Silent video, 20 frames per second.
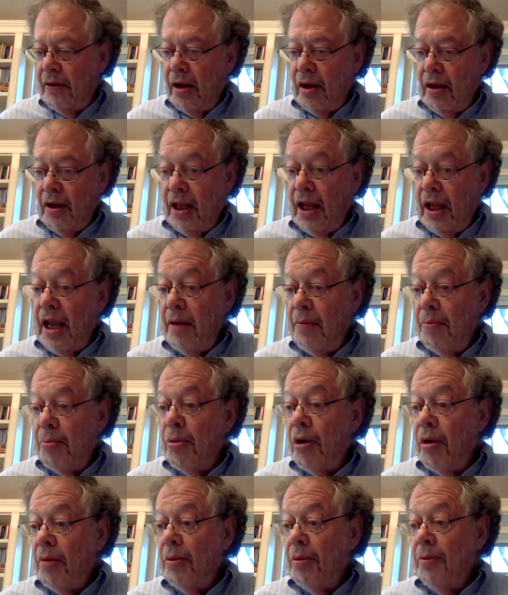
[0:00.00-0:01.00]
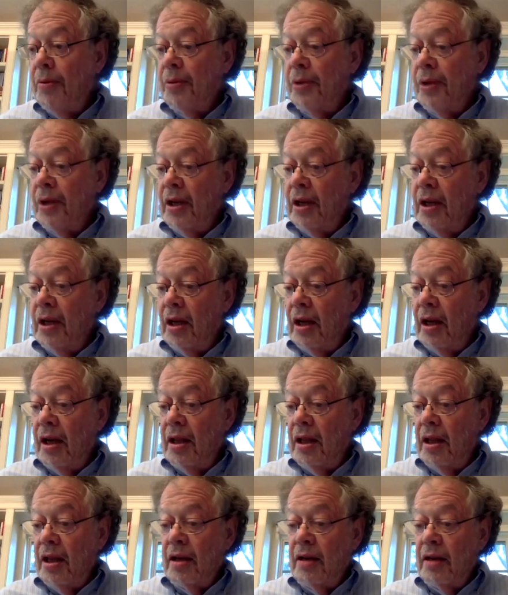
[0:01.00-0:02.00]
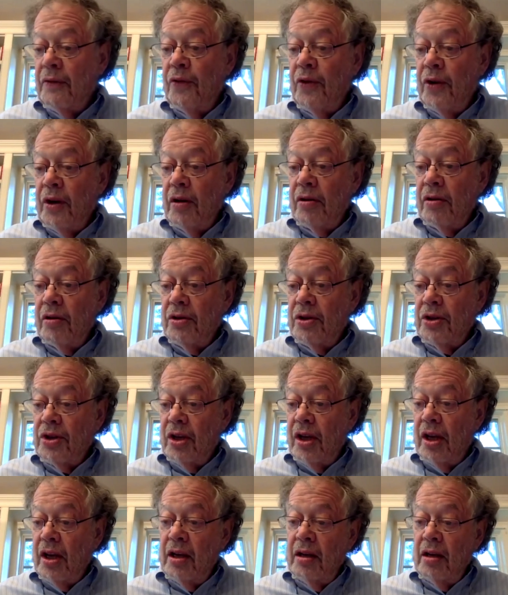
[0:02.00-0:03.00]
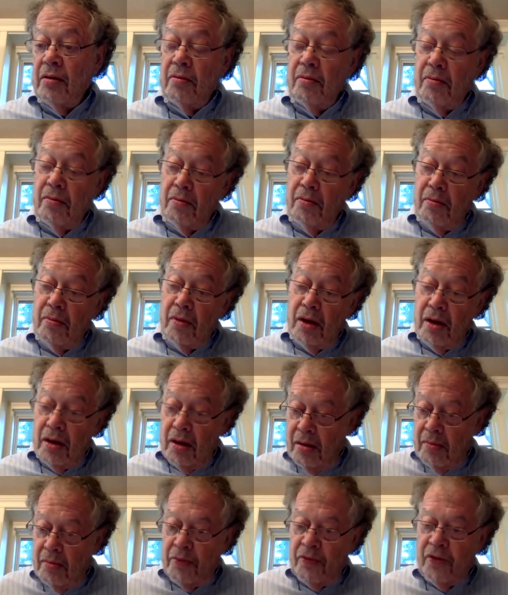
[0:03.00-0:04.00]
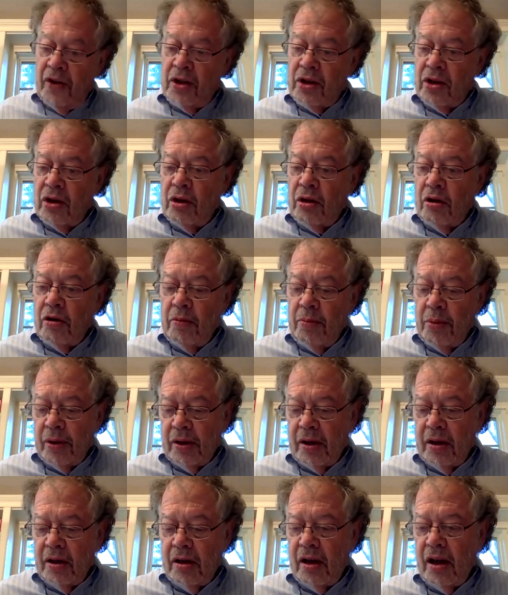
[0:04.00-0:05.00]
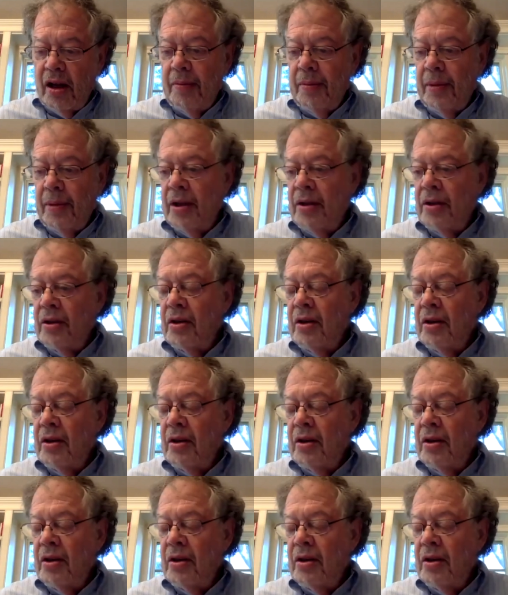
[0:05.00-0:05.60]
They probably, I think it's fair to say, and Professor Thurber can comment,